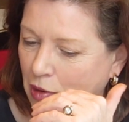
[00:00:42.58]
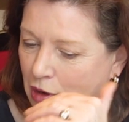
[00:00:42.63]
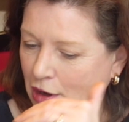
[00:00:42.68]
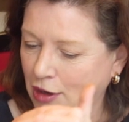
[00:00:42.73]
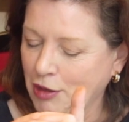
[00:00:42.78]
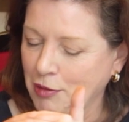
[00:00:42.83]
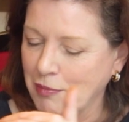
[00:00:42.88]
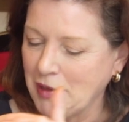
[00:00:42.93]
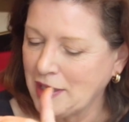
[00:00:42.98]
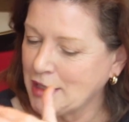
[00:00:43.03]

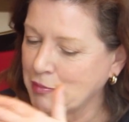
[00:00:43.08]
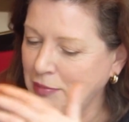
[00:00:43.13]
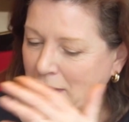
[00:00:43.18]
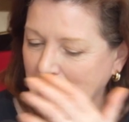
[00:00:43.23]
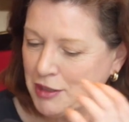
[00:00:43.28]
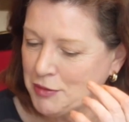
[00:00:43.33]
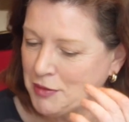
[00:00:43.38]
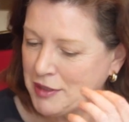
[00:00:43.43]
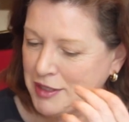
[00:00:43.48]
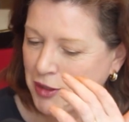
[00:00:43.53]
Markham,
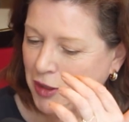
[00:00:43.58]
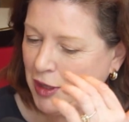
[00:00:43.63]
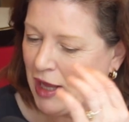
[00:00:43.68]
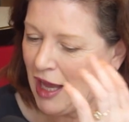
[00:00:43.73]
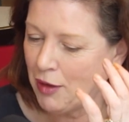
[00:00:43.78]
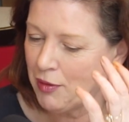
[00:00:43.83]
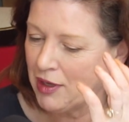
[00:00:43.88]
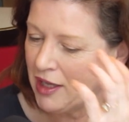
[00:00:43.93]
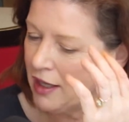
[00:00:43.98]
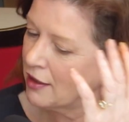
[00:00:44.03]
explain to us all
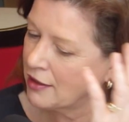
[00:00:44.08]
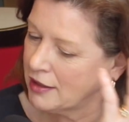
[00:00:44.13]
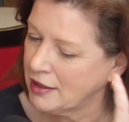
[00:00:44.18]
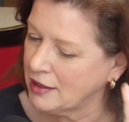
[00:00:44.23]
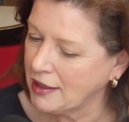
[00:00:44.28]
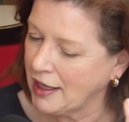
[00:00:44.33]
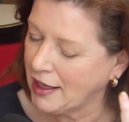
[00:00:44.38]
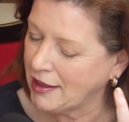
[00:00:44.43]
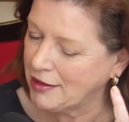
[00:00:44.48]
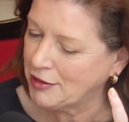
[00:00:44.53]
how a young
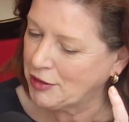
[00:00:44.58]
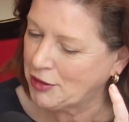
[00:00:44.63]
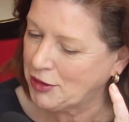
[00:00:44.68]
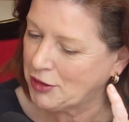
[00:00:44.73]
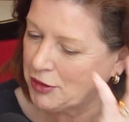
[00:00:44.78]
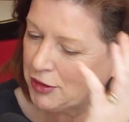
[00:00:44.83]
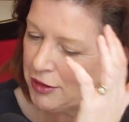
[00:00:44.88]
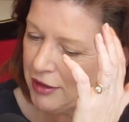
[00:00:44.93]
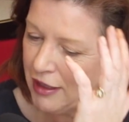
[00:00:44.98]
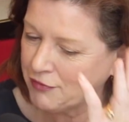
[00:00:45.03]
Canadian
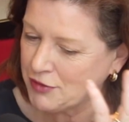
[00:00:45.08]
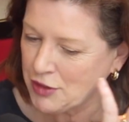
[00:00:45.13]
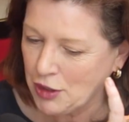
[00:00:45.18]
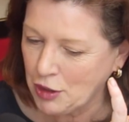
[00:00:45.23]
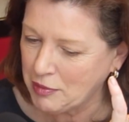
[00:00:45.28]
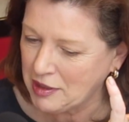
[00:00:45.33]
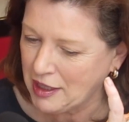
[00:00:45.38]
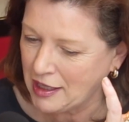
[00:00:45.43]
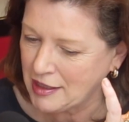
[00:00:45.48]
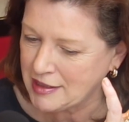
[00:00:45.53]
girl left
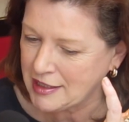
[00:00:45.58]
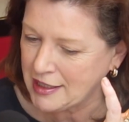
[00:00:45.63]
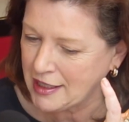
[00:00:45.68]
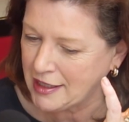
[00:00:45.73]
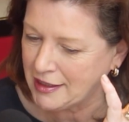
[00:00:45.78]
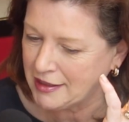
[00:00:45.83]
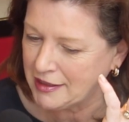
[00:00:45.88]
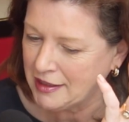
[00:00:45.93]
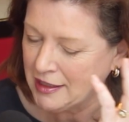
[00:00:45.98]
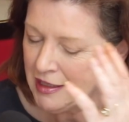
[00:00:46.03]
home at
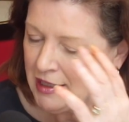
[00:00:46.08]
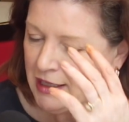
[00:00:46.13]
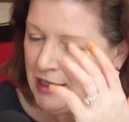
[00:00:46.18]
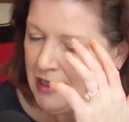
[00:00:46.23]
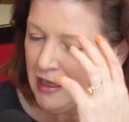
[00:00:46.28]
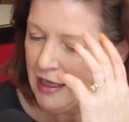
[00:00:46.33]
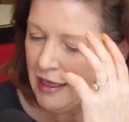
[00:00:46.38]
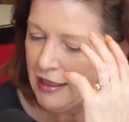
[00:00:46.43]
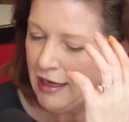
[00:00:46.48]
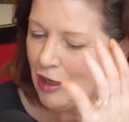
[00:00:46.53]
eighteen
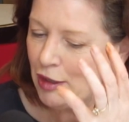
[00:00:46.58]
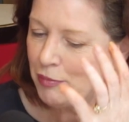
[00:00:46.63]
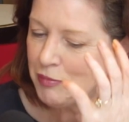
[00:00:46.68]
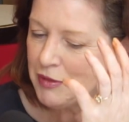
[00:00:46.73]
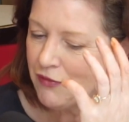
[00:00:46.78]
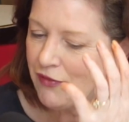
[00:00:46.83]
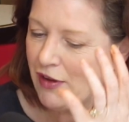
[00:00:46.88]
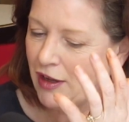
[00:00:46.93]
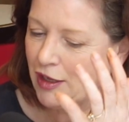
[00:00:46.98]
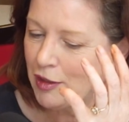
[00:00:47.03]
and helped
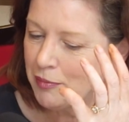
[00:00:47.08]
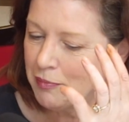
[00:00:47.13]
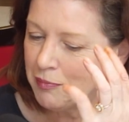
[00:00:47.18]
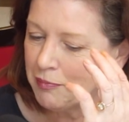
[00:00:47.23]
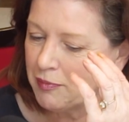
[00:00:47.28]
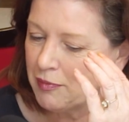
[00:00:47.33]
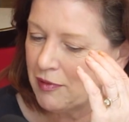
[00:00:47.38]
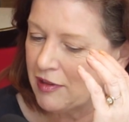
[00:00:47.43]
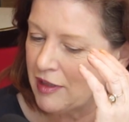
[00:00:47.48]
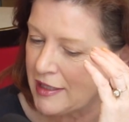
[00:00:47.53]
develop
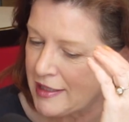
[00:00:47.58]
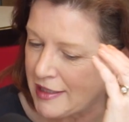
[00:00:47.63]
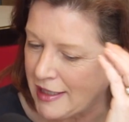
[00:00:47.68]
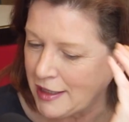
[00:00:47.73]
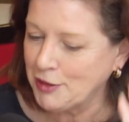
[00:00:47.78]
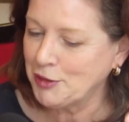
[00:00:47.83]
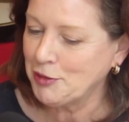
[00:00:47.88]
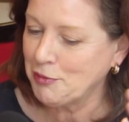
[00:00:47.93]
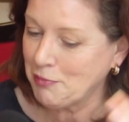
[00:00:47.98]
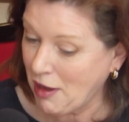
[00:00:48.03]
the
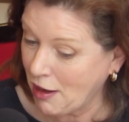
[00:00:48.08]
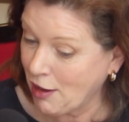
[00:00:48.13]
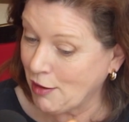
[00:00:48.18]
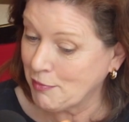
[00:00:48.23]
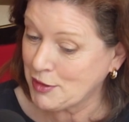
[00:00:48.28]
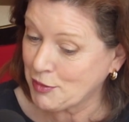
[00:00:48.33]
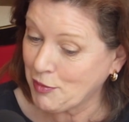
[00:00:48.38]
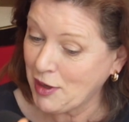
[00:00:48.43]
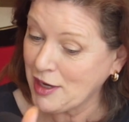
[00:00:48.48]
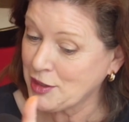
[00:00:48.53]
Single
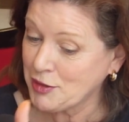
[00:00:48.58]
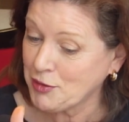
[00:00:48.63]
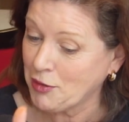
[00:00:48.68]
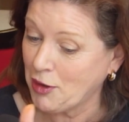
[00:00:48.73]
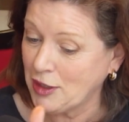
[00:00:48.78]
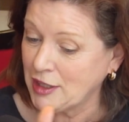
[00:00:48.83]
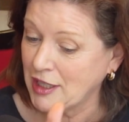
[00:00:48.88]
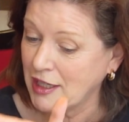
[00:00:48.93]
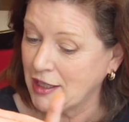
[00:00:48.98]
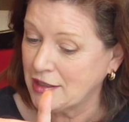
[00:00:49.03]
Mom's
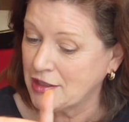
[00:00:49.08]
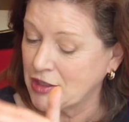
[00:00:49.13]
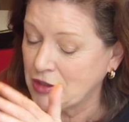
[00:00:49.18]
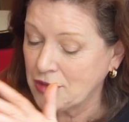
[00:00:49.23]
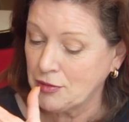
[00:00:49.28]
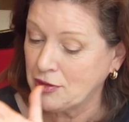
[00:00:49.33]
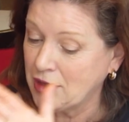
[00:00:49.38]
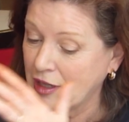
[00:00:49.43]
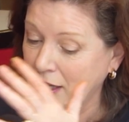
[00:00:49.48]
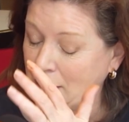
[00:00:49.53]
Restaurant
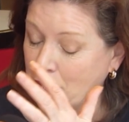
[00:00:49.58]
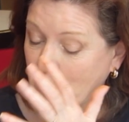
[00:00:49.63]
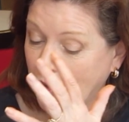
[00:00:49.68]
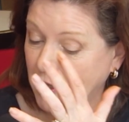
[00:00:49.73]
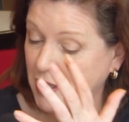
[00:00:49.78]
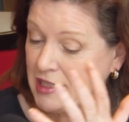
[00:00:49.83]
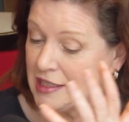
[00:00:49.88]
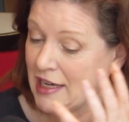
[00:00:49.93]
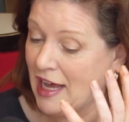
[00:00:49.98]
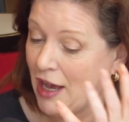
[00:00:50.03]
into the
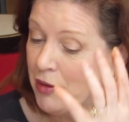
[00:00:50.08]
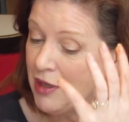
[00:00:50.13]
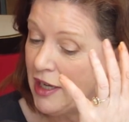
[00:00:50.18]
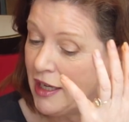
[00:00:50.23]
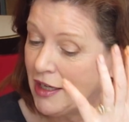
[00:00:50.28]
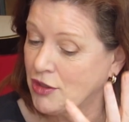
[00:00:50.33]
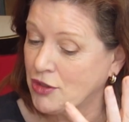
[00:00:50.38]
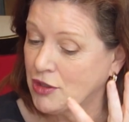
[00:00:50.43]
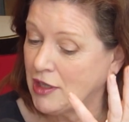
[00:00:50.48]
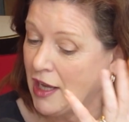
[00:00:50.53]
what is now an
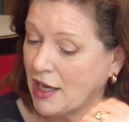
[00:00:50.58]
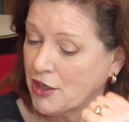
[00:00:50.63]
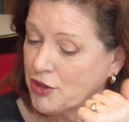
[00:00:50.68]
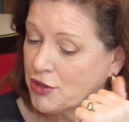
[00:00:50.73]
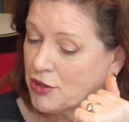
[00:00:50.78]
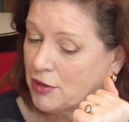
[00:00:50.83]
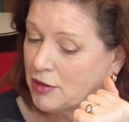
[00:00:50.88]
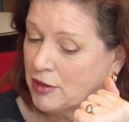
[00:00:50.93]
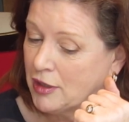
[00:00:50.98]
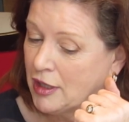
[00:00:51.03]

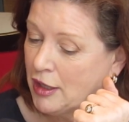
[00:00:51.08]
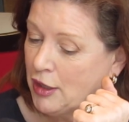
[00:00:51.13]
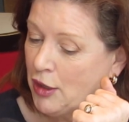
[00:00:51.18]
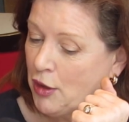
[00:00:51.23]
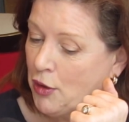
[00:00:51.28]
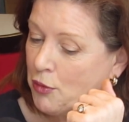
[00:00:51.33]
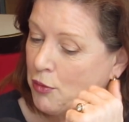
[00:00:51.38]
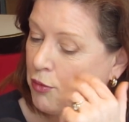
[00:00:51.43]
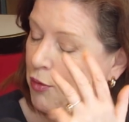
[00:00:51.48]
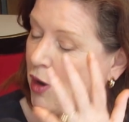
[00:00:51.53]
international
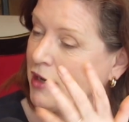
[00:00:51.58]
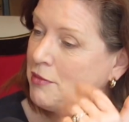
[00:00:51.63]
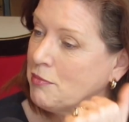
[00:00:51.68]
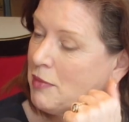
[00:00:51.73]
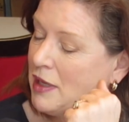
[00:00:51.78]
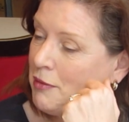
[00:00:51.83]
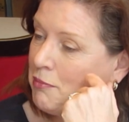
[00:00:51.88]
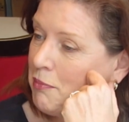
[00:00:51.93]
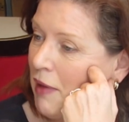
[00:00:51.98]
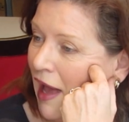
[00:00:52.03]
red
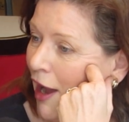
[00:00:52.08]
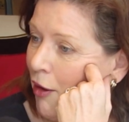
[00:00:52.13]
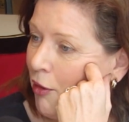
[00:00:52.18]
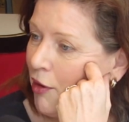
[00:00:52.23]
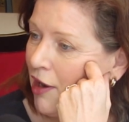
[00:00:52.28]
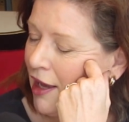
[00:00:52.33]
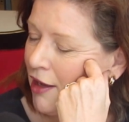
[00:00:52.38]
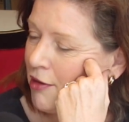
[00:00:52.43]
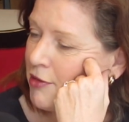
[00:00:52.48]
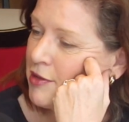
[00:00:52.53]
meat
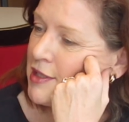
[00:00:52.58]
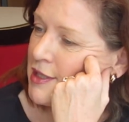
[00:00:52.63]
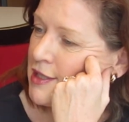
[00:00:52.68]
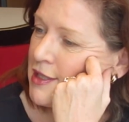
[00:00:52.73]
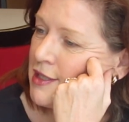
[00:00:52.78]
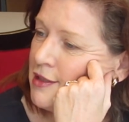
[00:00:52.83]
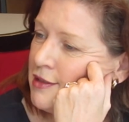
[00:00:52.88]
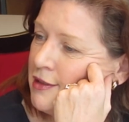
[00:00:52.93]
powerhouse.